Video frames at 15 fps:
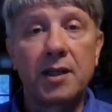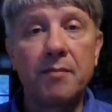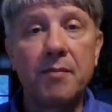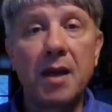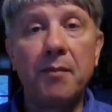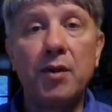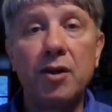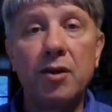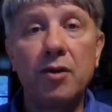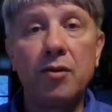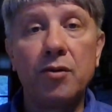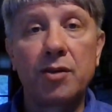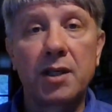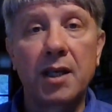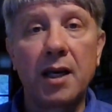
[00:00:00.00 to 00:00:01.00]
And maybe the new
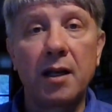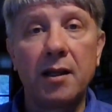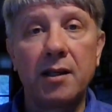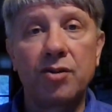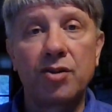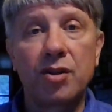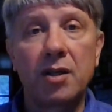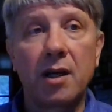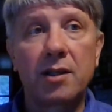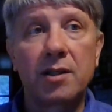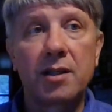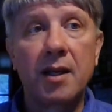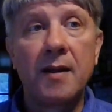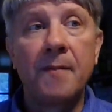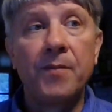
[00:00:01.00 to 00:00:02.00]
skill is
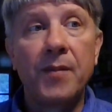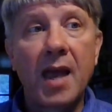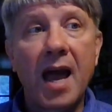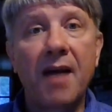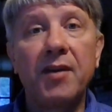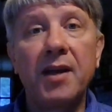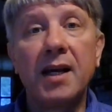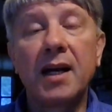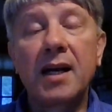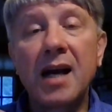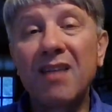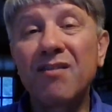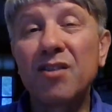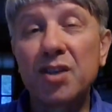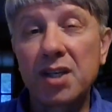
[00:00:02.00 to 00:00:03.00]
just having a
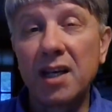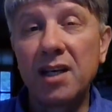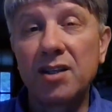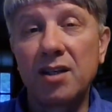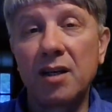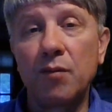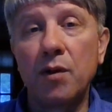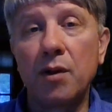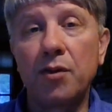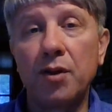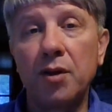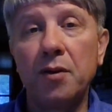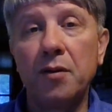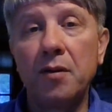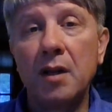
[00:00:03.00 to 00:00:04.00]
conversation with
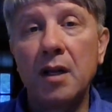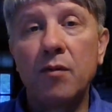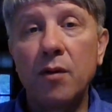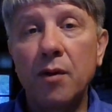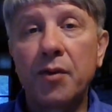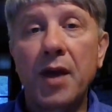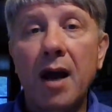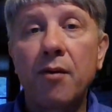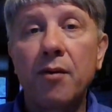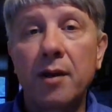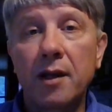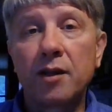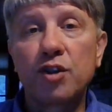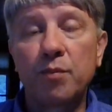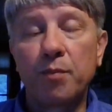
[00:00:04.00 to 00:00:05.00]
you without
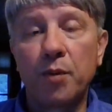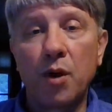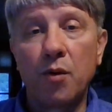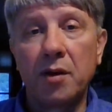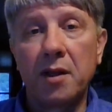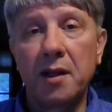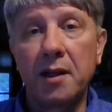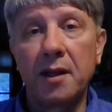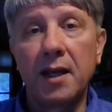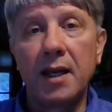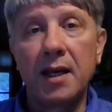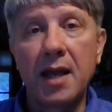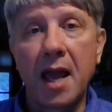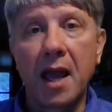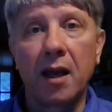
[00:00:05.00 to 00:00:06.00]
exploding
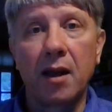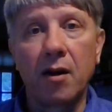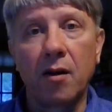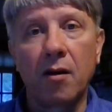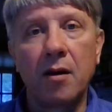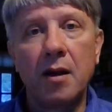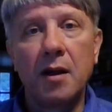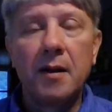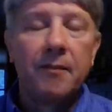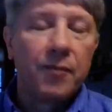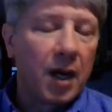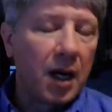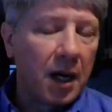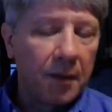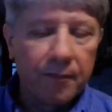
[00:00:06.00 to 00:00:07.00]
in anger.
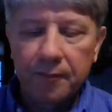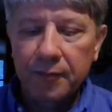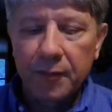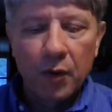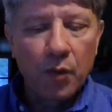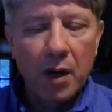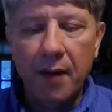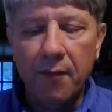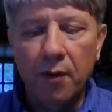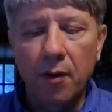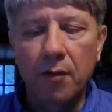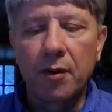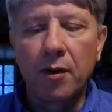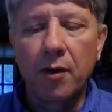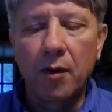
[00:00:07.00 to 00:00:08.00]

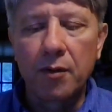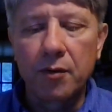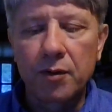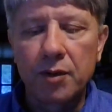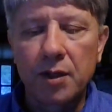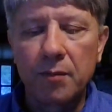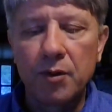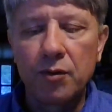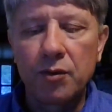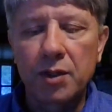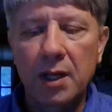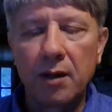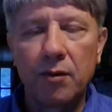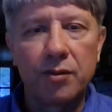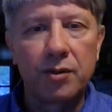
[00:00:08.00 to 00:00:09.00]
Whatever. Are there some new
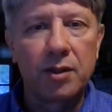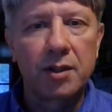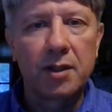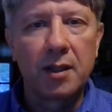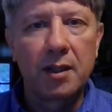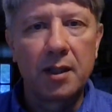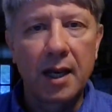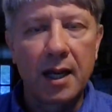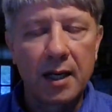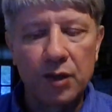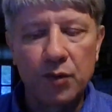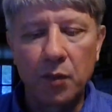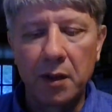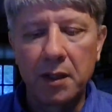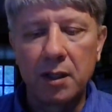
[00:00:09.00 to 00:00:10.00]
skills that
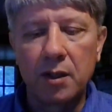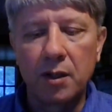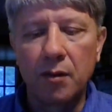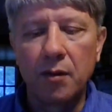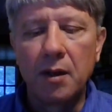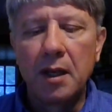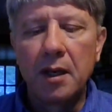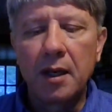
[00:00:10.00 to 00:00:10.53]
he's willing to do?